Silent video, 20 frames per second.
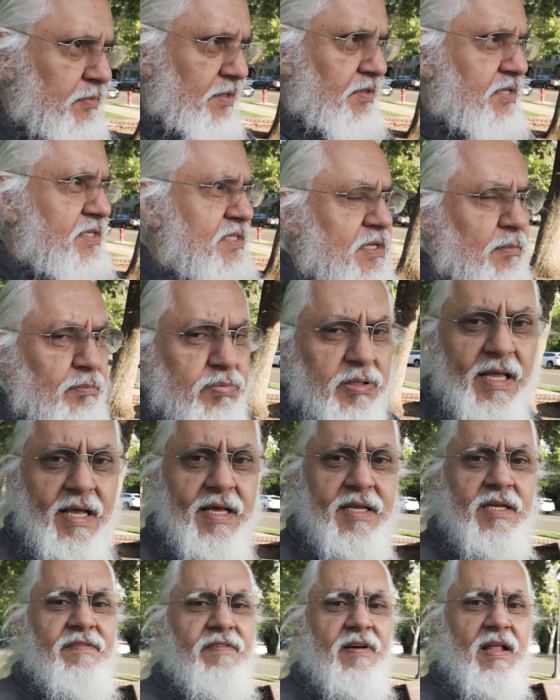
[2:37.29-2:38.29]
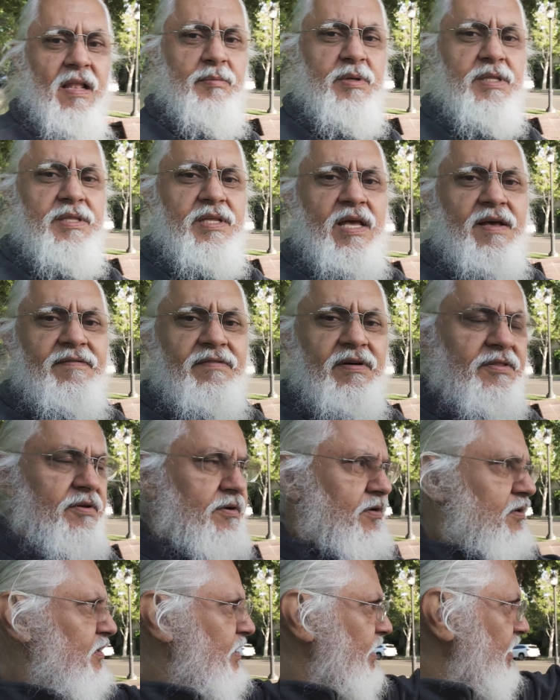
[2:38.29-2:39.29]
is a planned development. They have
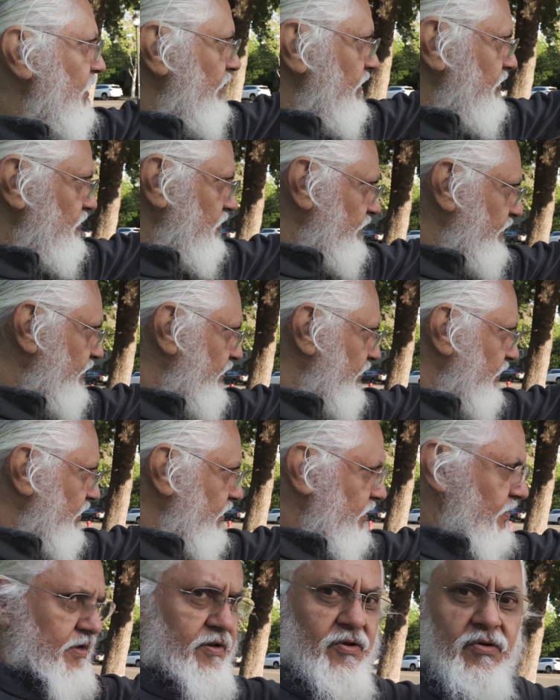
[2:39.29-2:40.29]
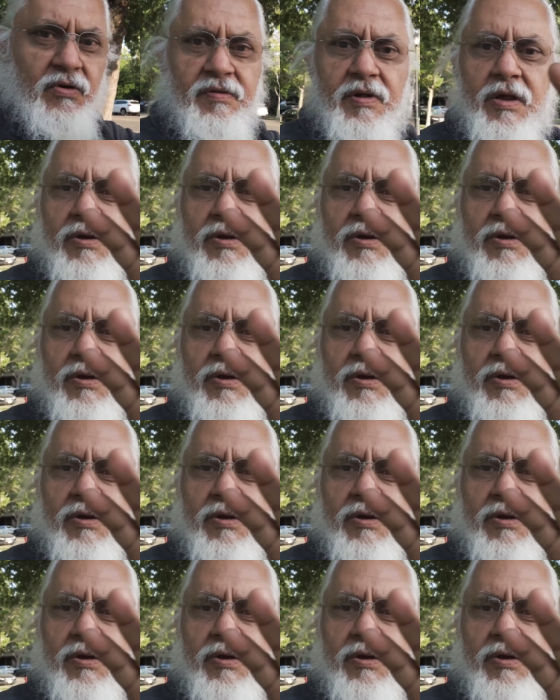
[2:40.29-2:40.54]
other areas over there and other